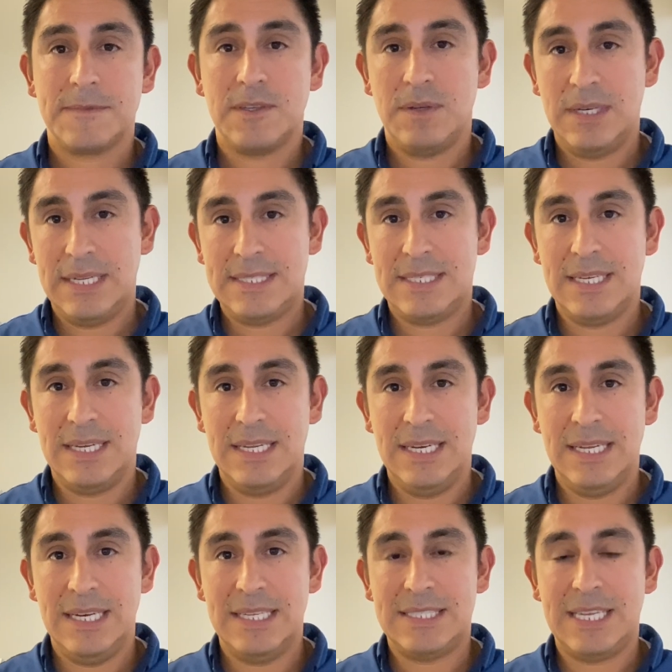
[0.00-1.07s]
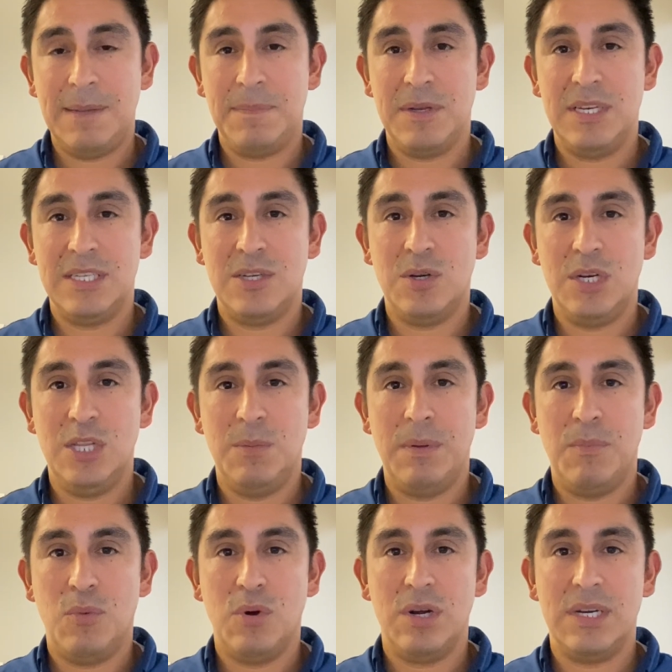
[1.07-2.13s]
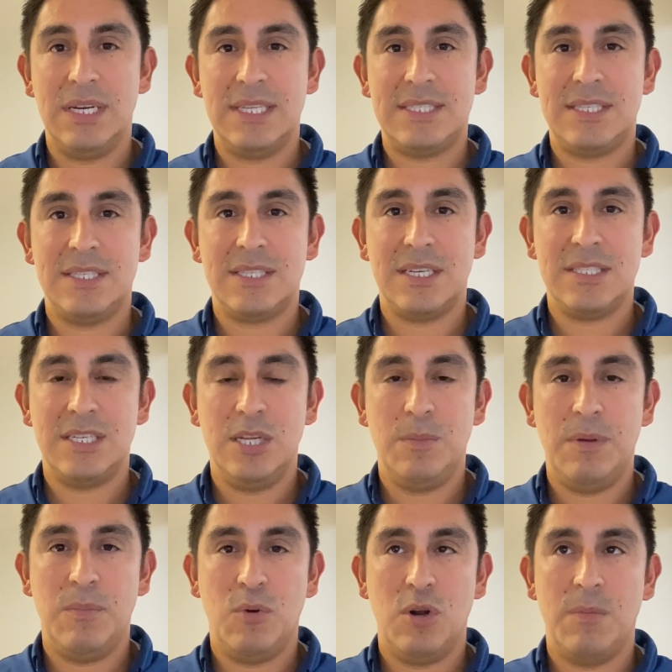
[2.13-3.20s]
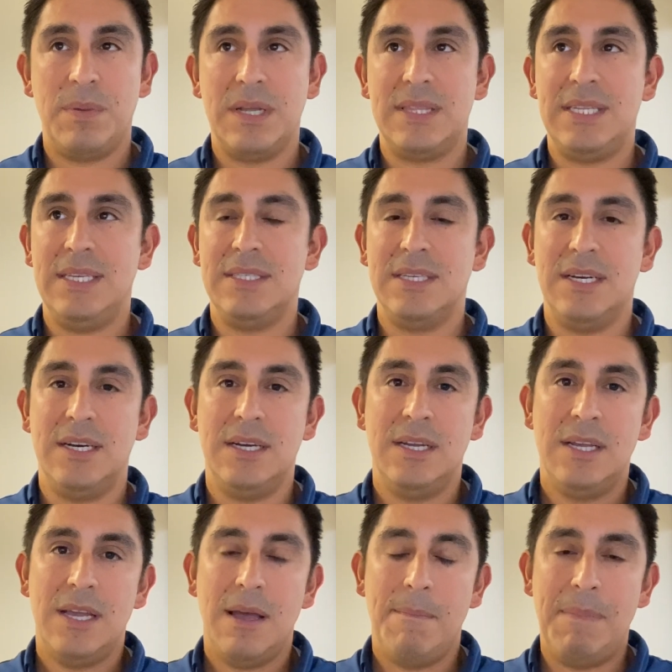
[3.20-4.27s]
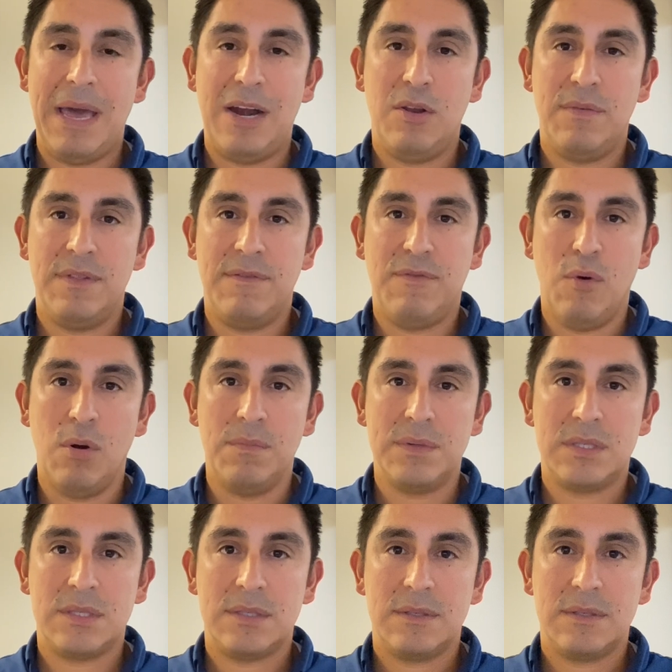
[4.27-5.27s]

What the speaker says: Let's keep it go a little bit more, and let's discuss a little bit more about these battle of the forms.